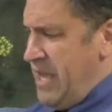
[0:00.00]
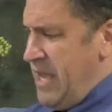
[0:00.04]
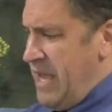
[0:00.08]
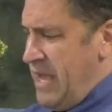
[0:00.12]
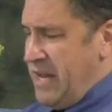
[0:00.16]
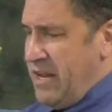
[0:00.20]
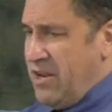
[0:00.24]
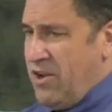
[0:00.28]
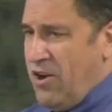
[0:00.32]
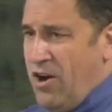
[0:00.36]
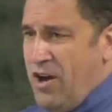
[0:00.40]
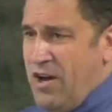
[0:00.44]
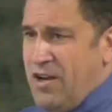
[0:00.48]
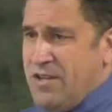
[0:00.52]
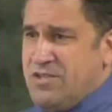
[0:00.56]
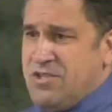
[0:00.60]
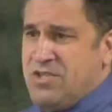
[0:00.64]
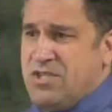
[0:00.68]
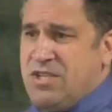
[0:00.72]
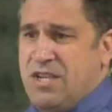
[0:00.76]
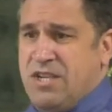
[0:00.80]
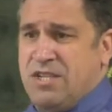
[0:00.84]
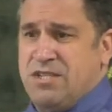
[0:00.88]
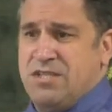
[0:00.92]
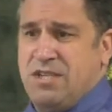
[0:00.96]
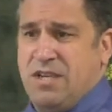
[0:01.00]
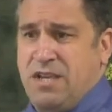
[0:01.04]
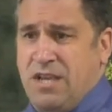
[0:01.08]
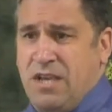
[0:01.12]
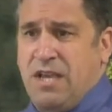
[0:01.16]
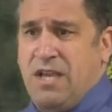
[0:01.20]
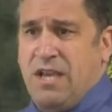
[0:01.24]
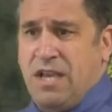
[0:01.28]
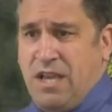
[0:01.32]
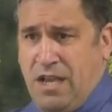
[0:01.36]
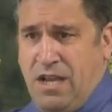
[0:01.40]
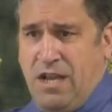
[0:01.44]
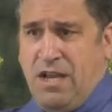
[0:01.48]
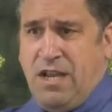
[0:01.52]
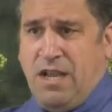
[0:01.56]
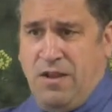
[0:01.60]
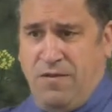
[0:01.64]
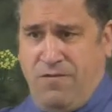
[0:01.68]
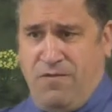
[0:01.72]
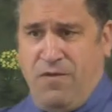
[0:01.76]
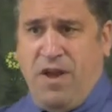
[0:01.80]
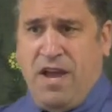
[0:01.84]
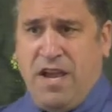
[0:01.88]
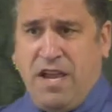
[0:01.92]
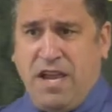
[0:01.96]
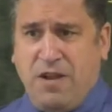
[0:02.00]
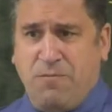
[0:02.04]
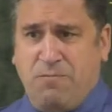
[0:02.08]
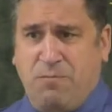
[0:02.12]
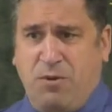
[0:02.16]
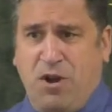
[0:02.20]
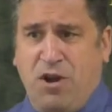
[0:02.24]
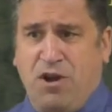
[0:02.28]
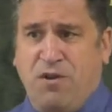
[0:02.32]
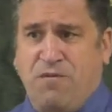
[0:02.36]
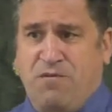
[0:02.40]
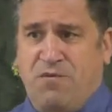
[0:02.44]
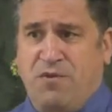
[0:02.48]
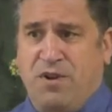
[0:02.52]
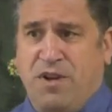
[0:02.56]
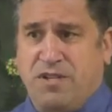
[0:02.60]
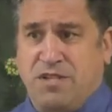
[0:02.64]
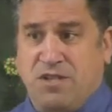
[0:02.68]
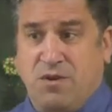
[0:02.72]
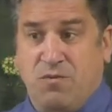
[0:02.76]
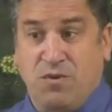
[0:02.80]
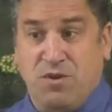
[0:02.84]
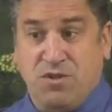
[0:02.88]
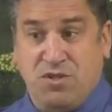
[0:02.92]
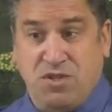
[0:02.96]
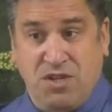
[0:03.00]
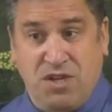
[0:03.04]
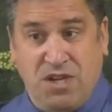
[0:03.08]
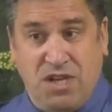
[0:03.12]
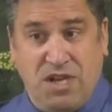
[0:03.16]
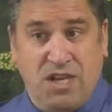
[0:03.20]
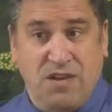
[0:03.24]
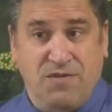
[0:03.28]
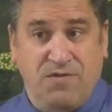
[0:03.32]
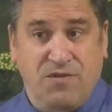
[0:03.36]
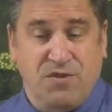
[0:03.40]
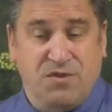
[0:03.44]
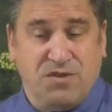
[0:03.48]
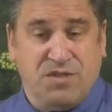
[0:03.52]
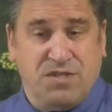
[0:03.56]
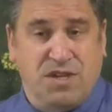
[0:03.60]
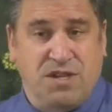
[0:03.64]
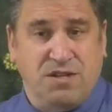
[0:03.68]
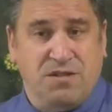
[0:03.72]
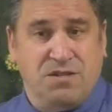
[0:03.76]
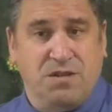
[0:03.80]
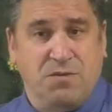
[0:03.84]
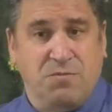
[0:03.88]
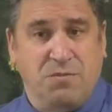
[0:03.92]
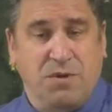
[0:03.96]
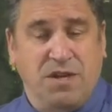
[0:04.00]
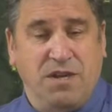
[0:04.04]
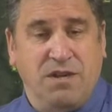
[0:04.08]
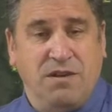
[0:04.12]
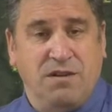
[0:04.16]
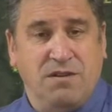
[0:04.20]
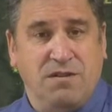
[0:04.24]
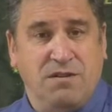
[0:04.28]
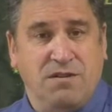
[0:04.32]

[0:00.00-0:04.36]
and God says, if I can paraphrase, I want you to give your son to me.